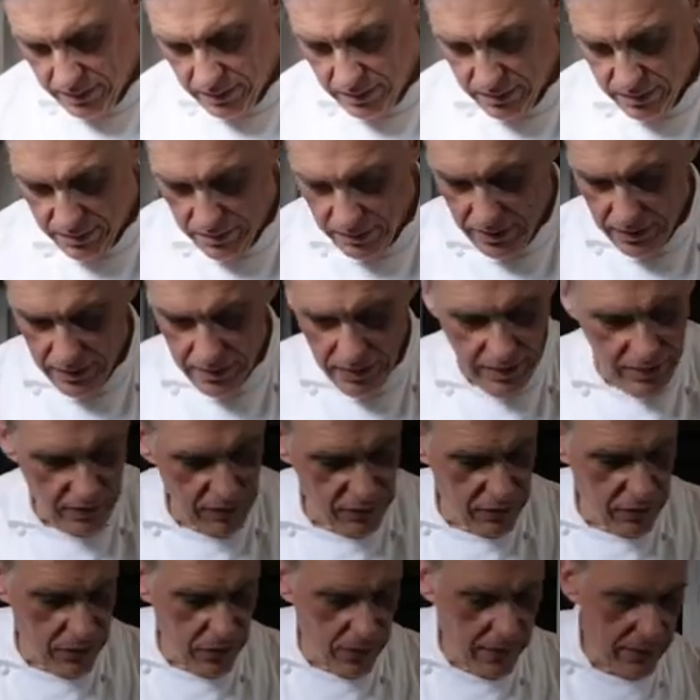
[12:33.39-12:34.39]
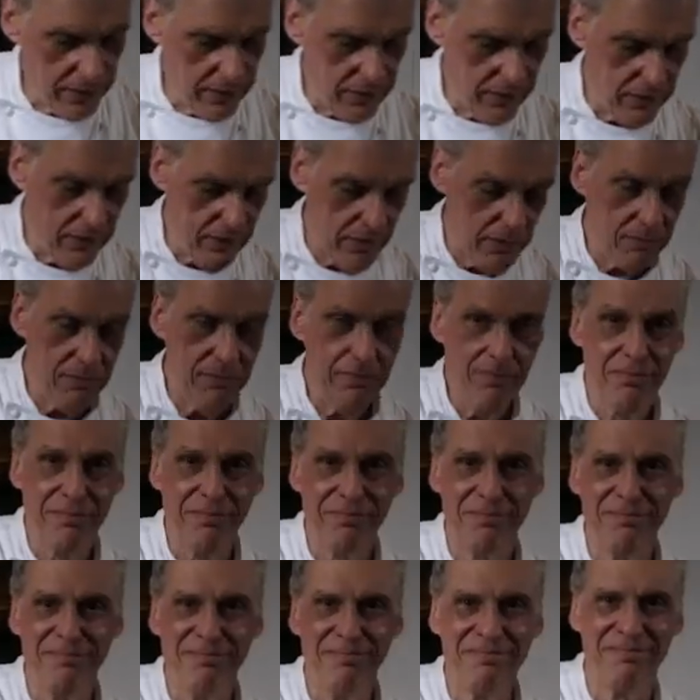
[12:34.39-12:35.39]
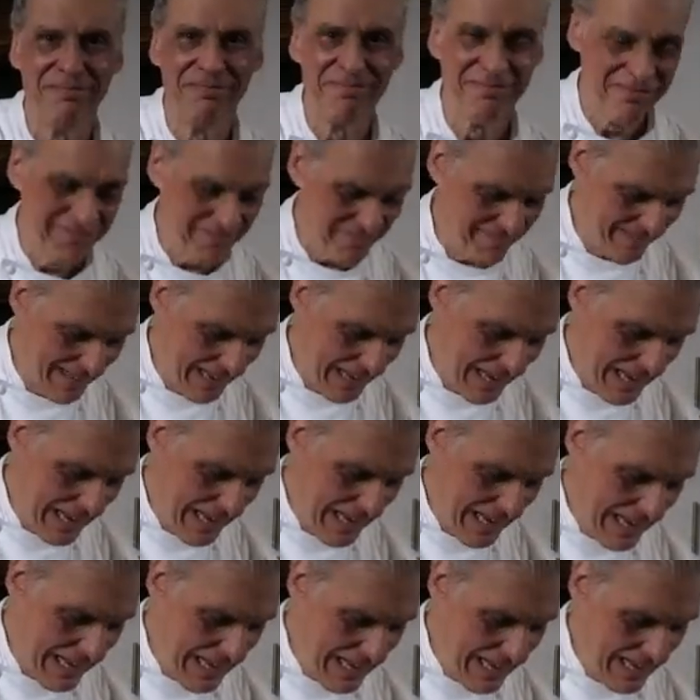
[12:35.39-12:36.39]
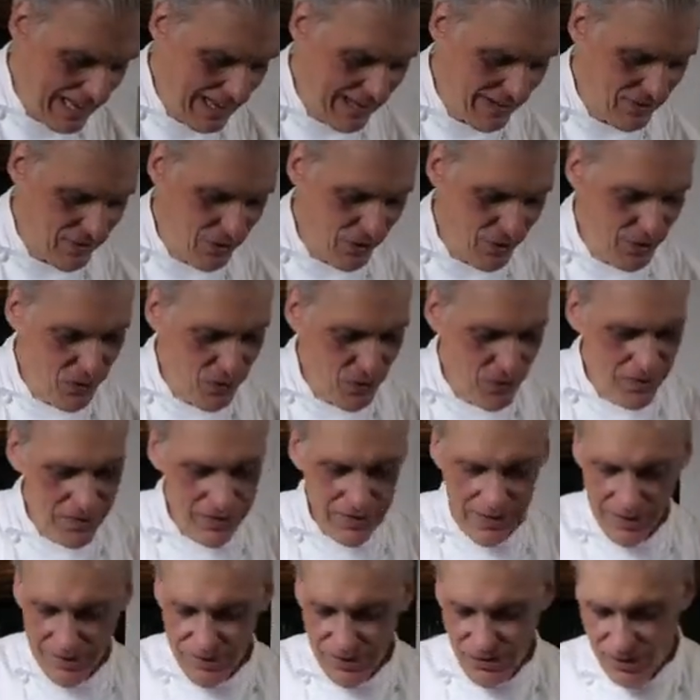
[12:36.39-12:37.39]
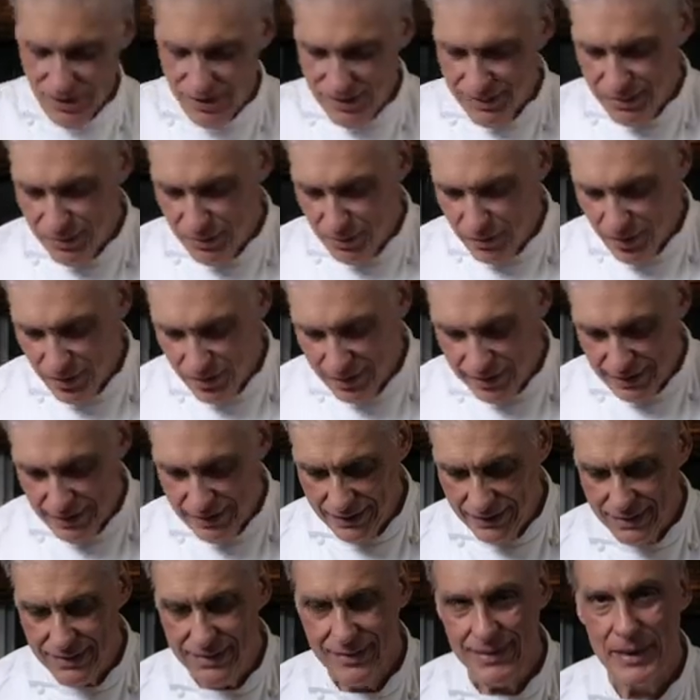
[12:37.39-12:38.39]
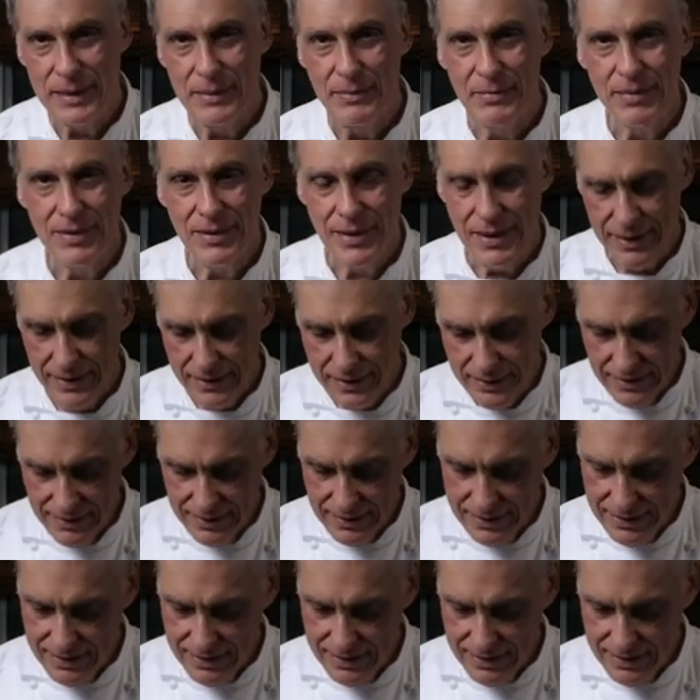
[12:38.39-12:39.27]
Maybe he stretched them. Because all the ones I saw at the market had the same size.